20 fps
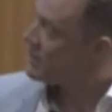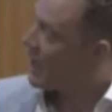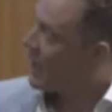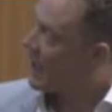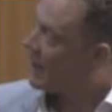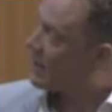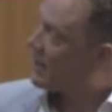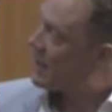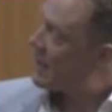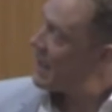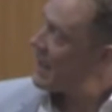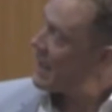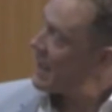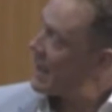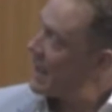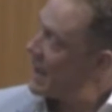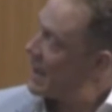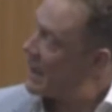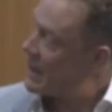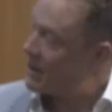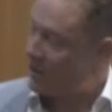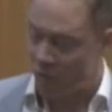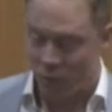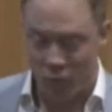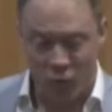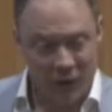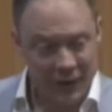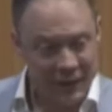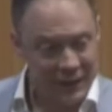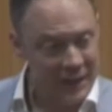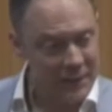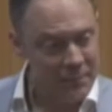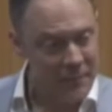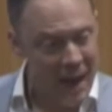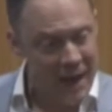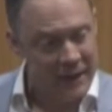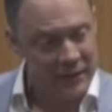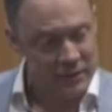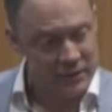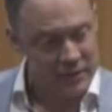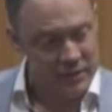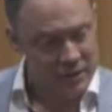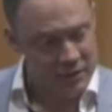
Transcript: that it really matters,